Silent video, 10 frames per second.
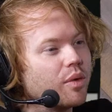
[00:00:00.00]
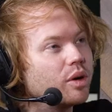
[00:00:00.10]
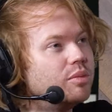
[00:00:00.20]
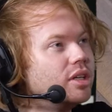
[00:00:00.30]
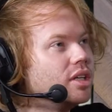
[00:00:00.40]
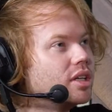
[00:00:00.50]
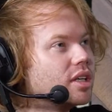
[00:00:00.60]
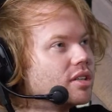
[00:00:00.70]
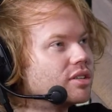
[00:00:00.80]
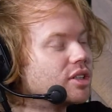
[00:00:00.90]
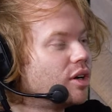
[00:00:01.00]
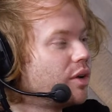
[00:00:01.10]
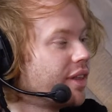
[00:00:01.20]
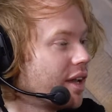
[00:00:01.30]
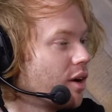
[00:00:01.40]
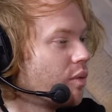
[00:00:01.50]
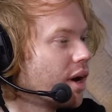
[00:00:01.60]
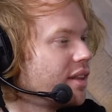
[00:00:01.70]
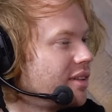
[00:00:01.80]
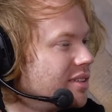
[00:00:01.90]
want to be in a killer show and then
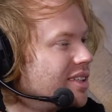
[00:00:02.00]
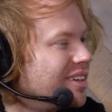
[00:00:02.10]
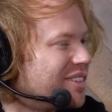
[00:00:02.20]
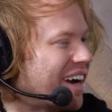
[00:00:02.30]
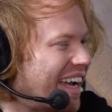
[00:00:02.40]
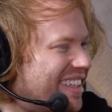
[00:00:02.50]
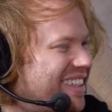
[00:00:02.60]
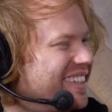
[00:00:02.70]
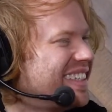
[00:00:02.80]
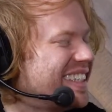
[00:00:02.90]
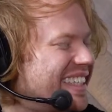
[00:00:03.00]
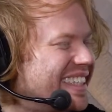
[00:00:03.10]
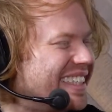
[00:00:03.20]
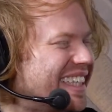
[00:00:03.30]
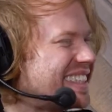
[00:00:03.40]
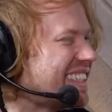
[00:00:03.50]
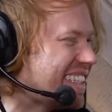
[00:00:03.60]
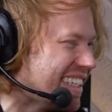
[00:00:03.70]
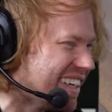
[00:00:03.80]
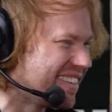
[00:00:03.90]
write the soundtrack. That's the
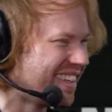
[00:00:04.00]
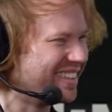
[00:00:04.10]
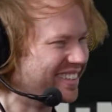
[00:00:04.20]
cheat code, right?